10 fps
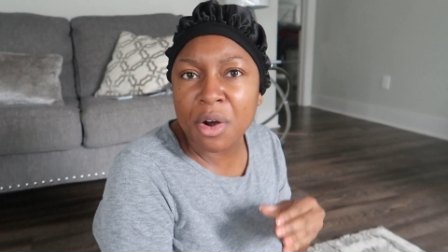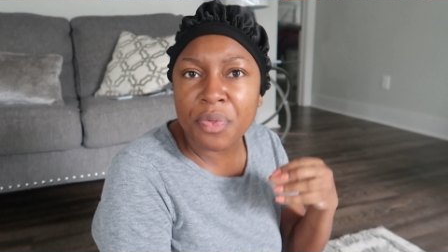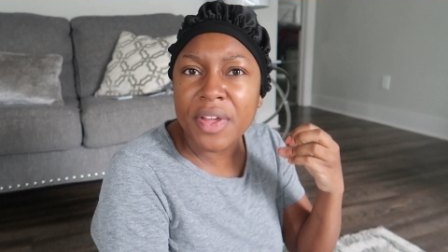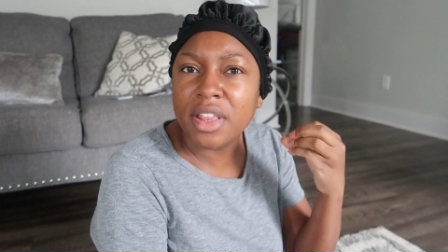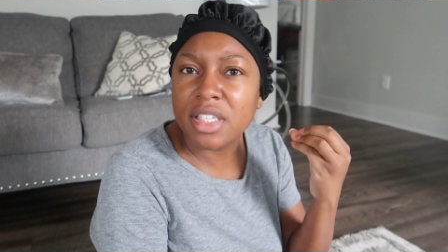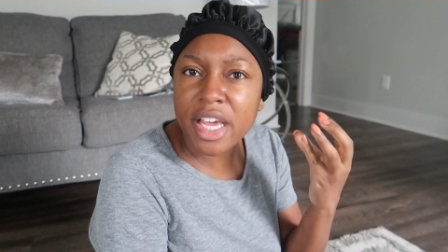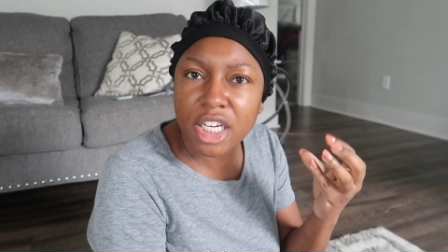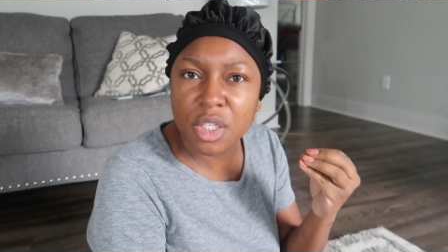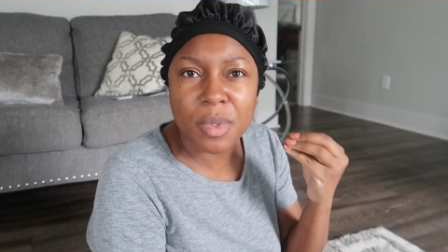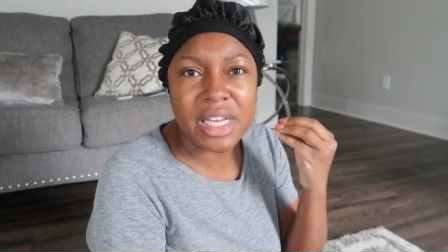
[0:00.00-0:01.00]
I don't think the
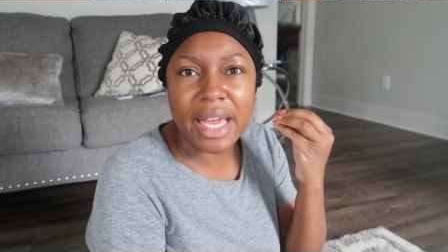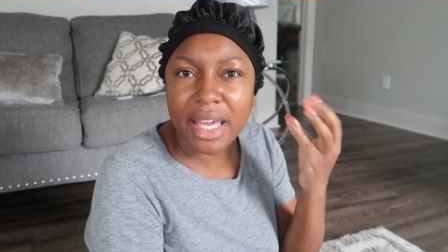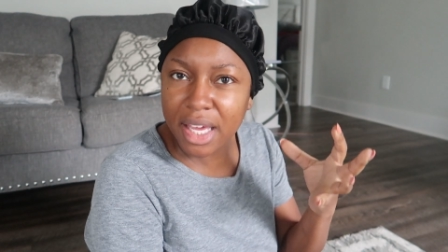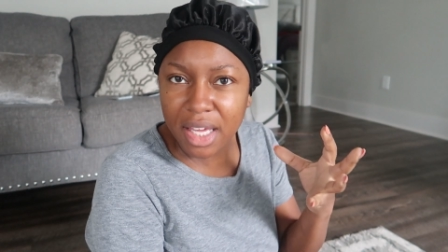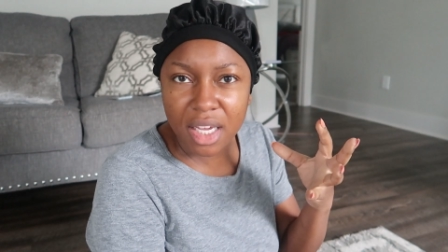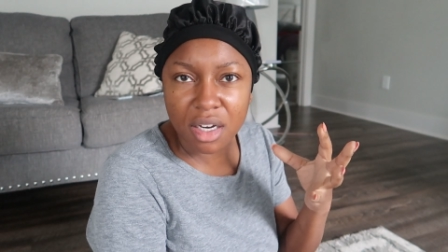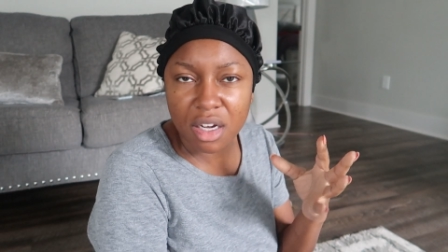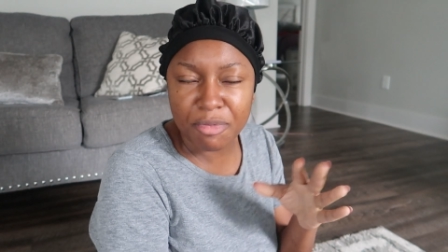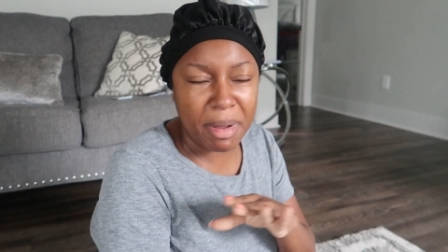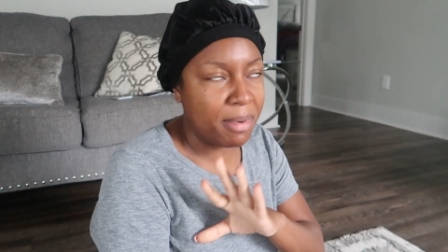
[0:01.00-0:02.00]
texture was like kinky
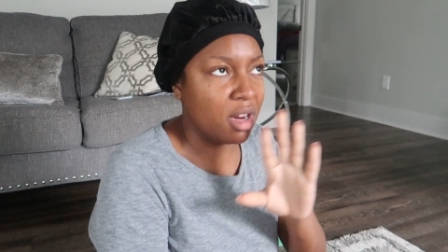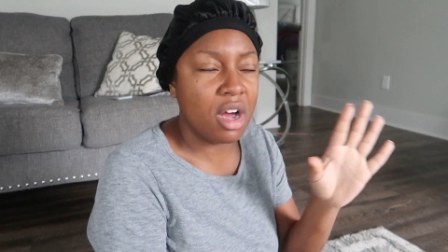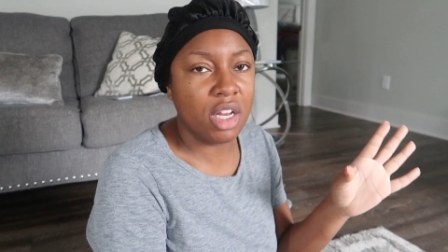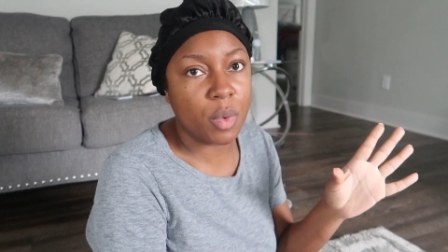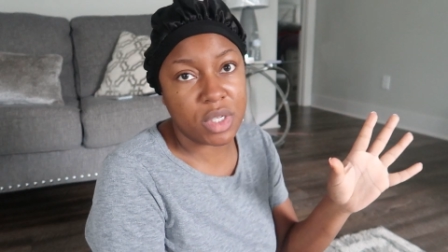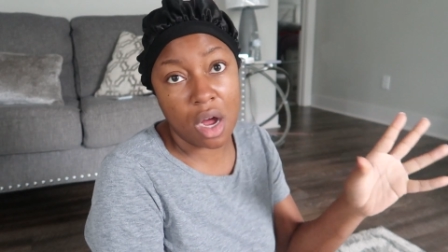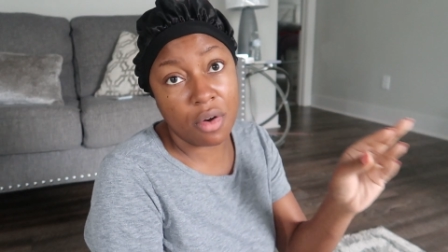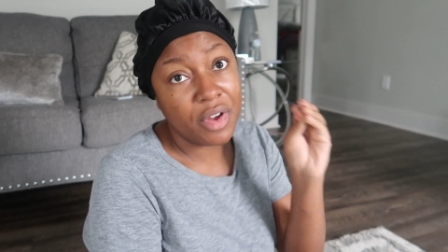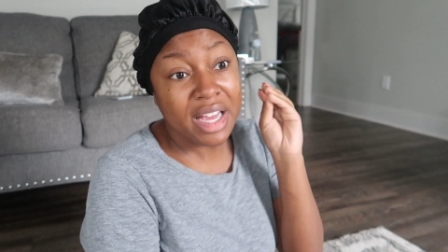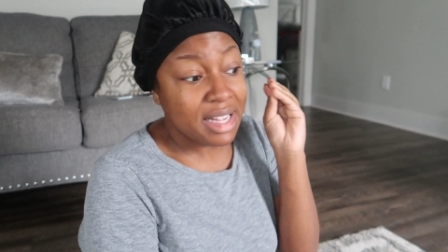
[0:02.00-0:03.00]
enough. Maybe the color was off.